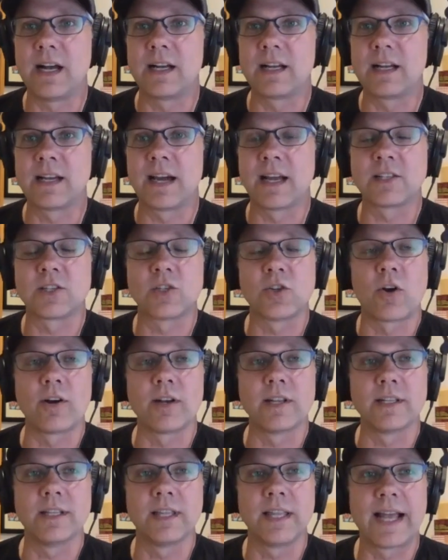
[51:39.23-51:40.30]
got
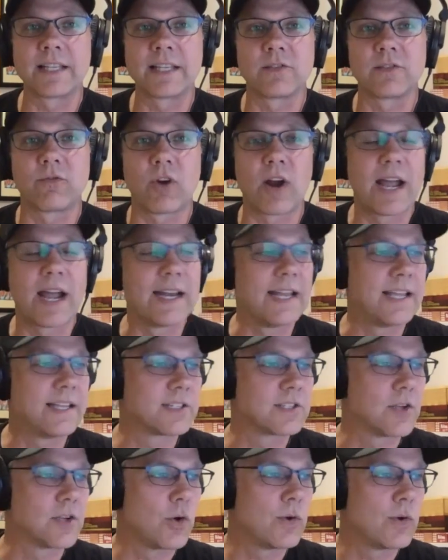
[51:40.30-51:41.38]
started last Friday,
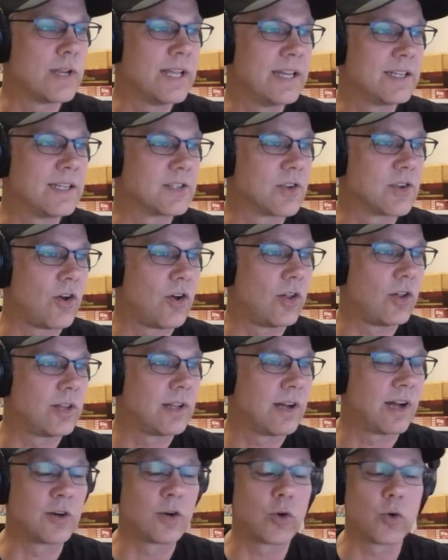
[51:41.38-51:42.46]
so it is all
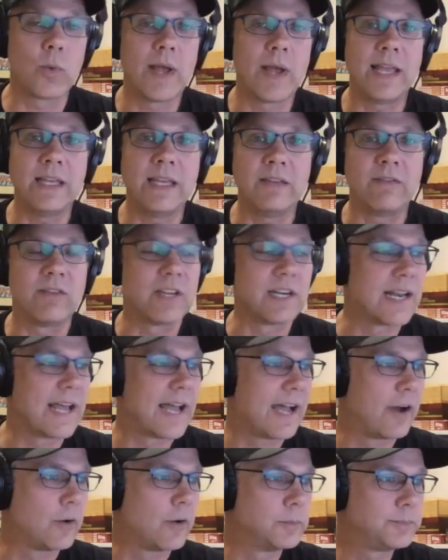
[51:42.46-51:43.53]
underway even
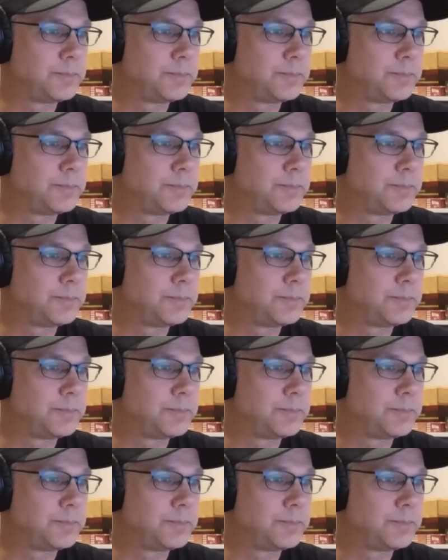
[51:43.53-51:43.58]
now.